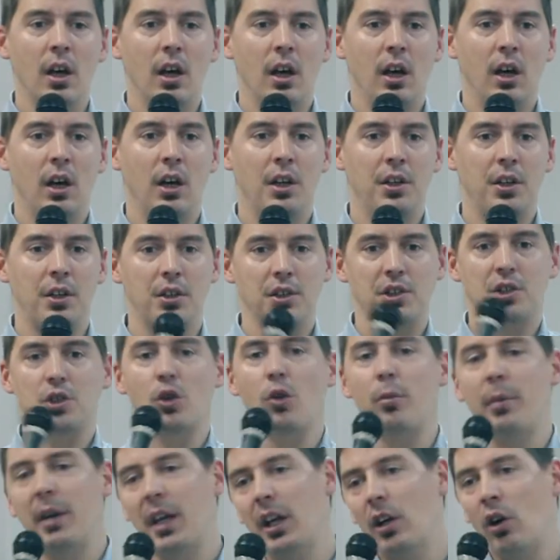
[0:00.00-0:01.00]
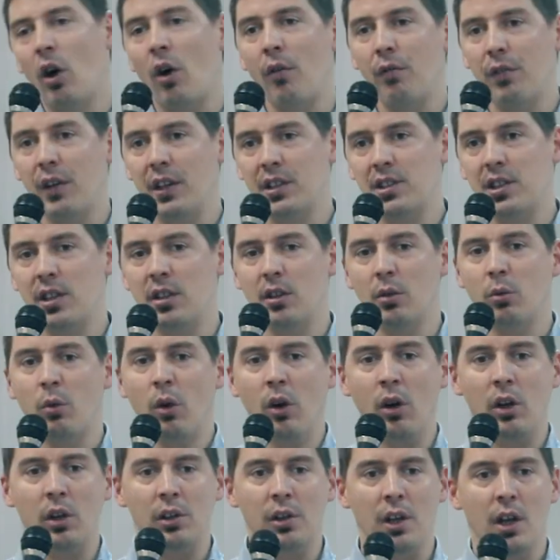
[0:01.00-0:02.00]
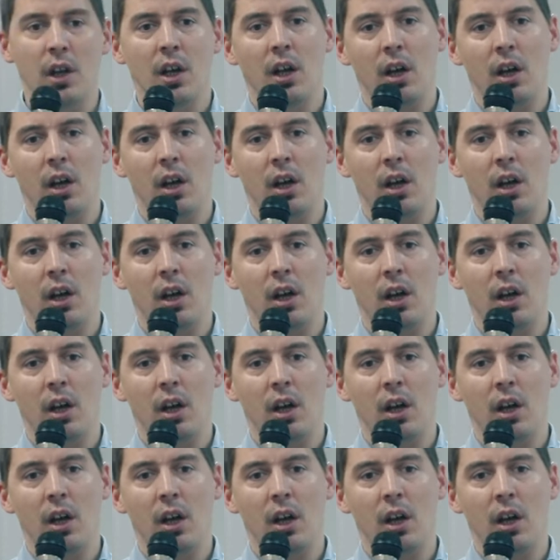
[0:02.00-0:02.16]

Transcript: there are so many conflicts in the world.